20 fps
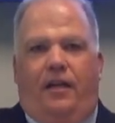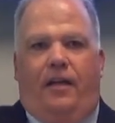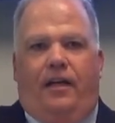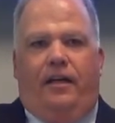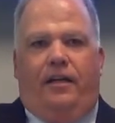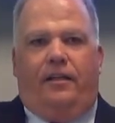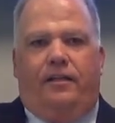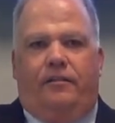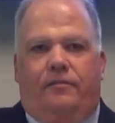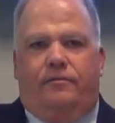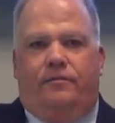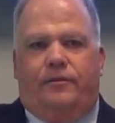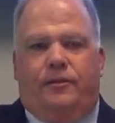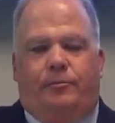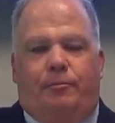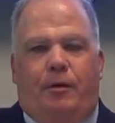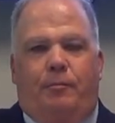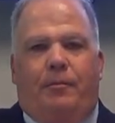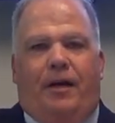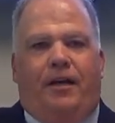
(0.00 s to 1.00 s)
I've
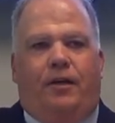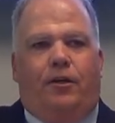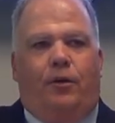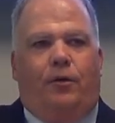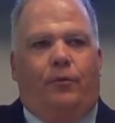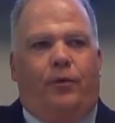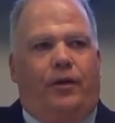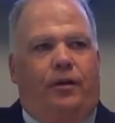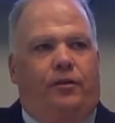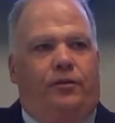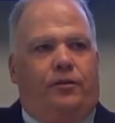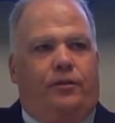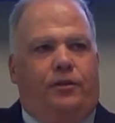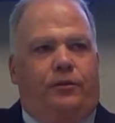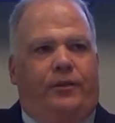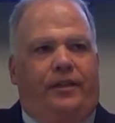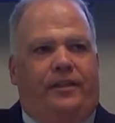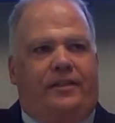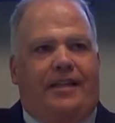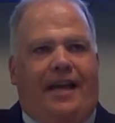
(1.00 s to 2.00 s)
spent my career
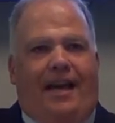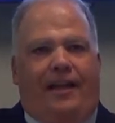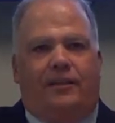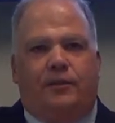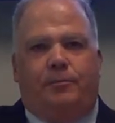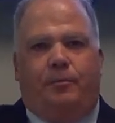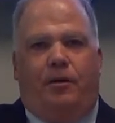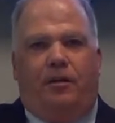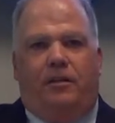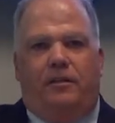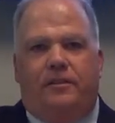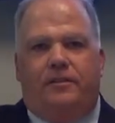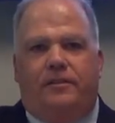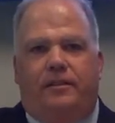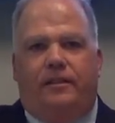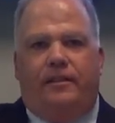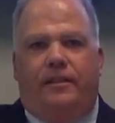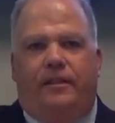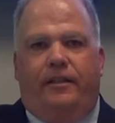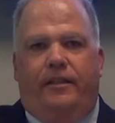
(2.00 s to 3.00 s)
doing tax
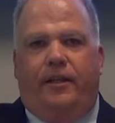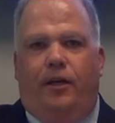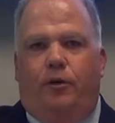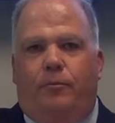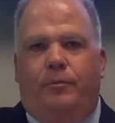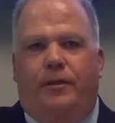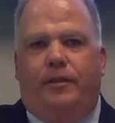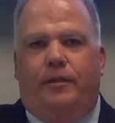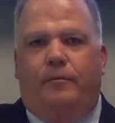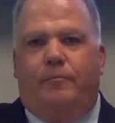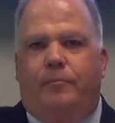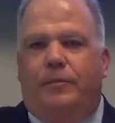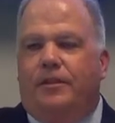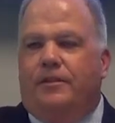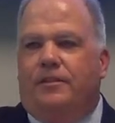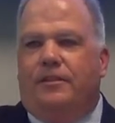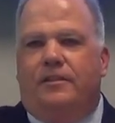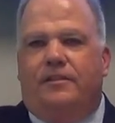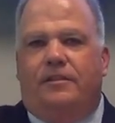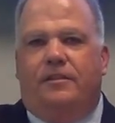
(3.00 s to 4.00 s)
policy, helping
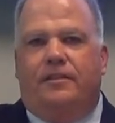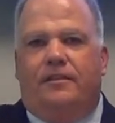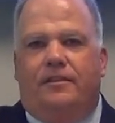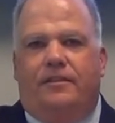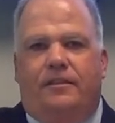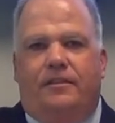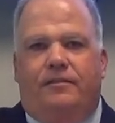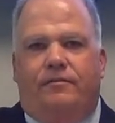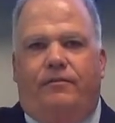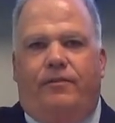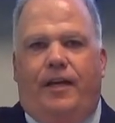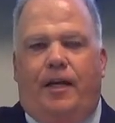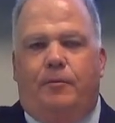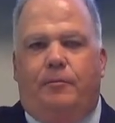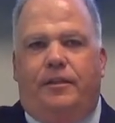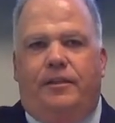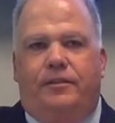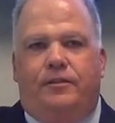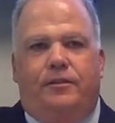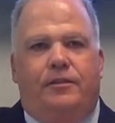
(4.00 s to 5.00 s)
businesses and
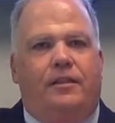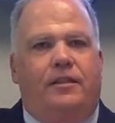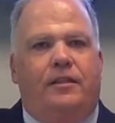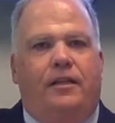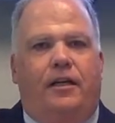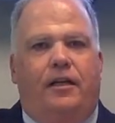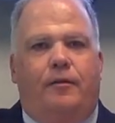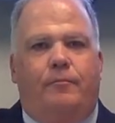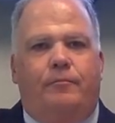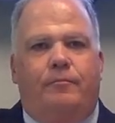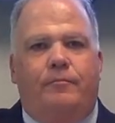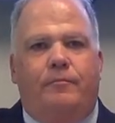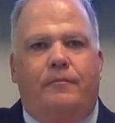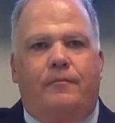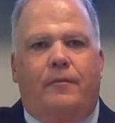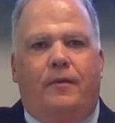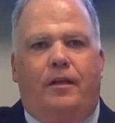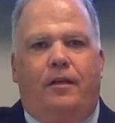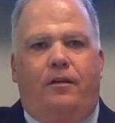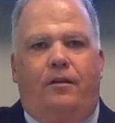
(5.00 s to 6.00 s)
families
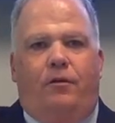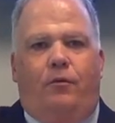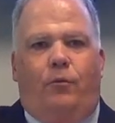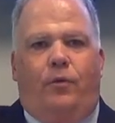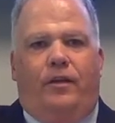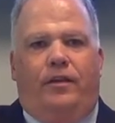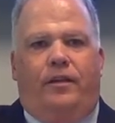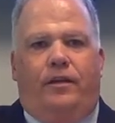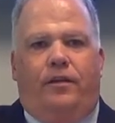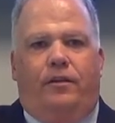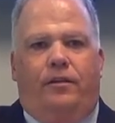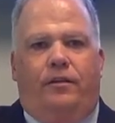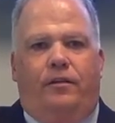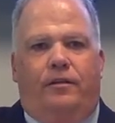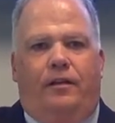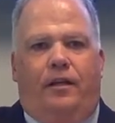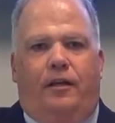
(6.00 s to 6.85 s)
with their